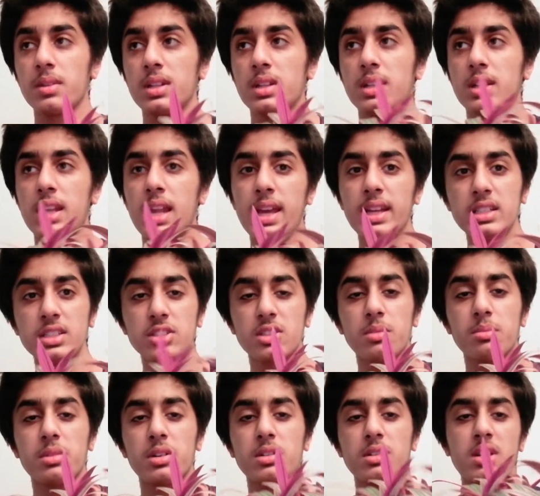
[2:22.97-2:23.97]
late
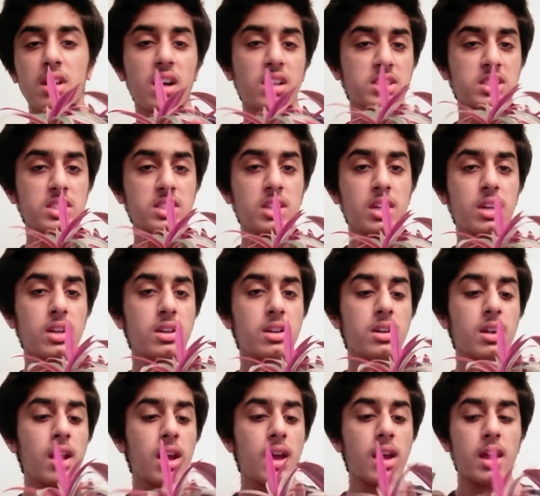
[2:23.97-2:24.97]
summer last year.
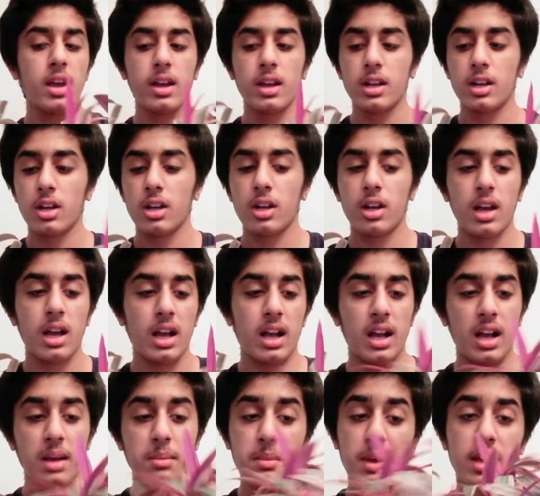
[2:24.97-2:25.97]

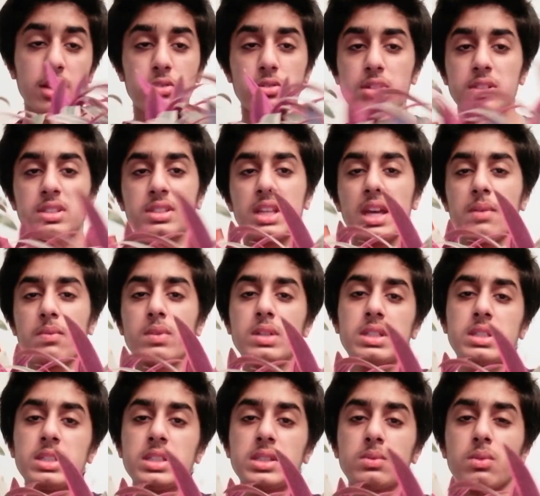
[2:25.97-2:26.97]
I may do it same
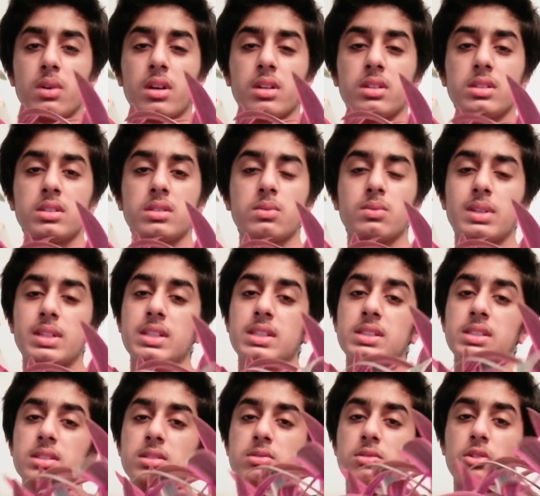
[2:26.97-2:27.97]
with this one. When
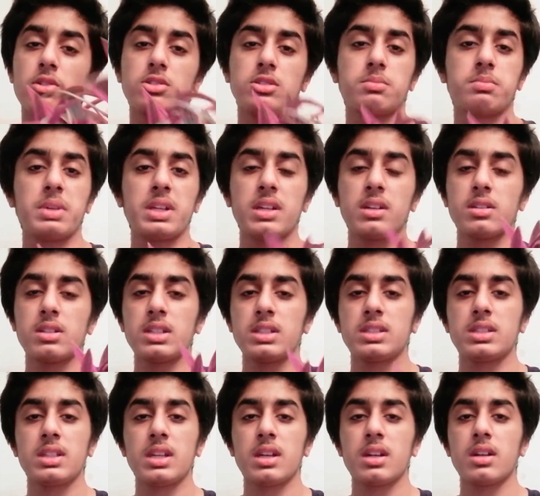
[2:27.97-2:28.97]
this grows bigger
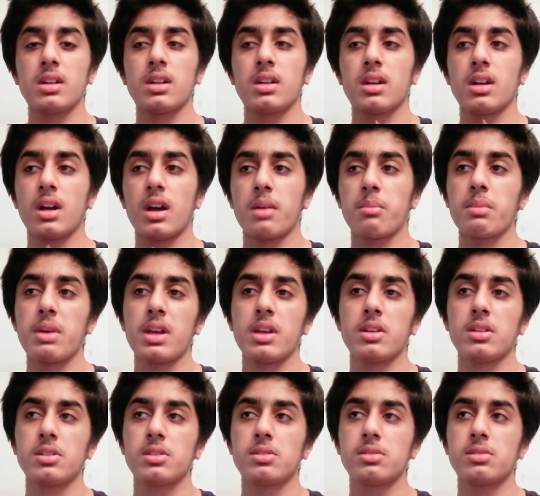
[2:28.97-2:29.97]
this year, I
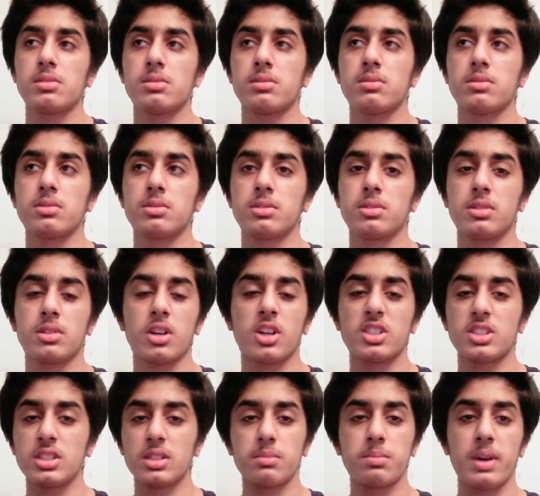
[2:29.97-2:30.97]
may
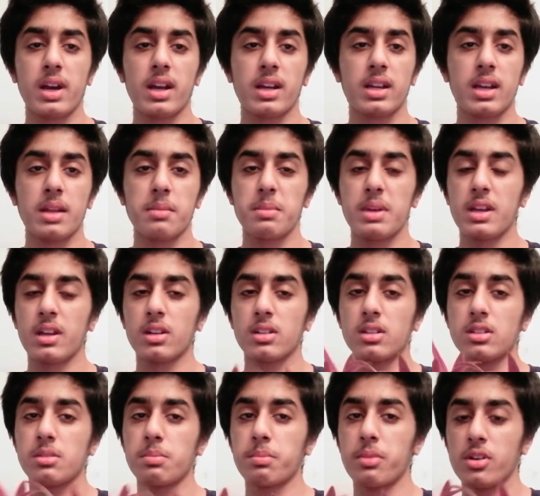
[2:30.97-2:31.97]
cut it back and make
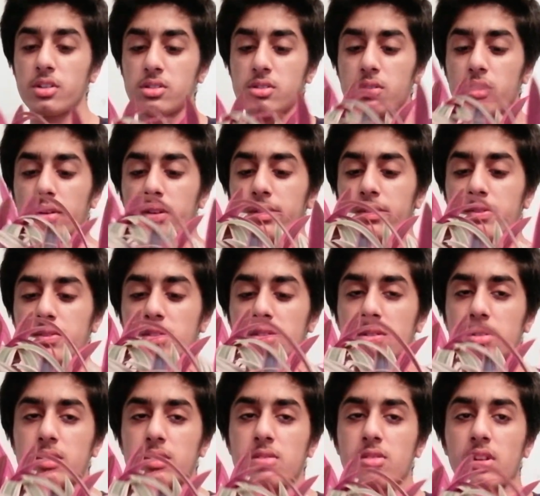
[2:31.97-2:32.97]
another pot of
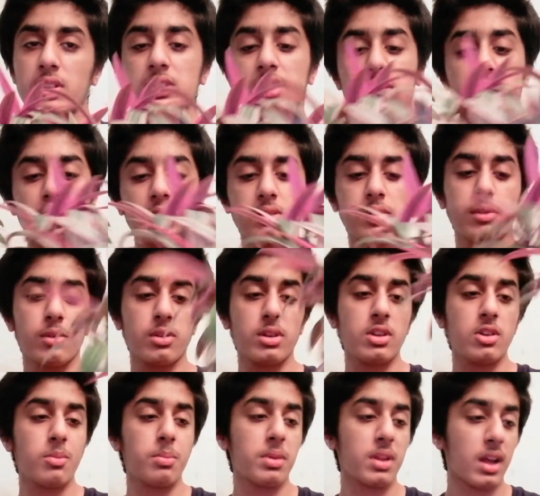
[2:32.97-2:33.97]
tradescantia
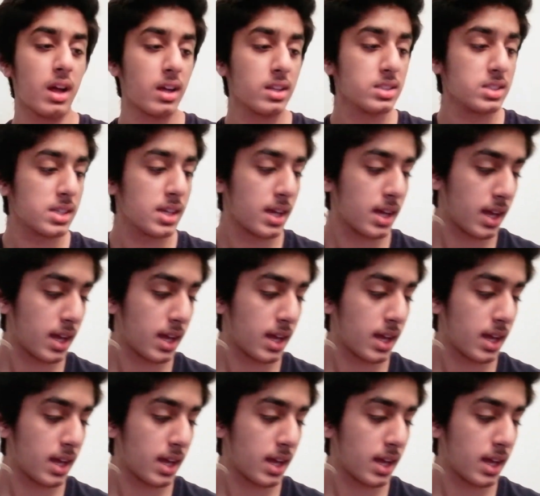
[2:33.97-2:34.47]
rhoeo plant.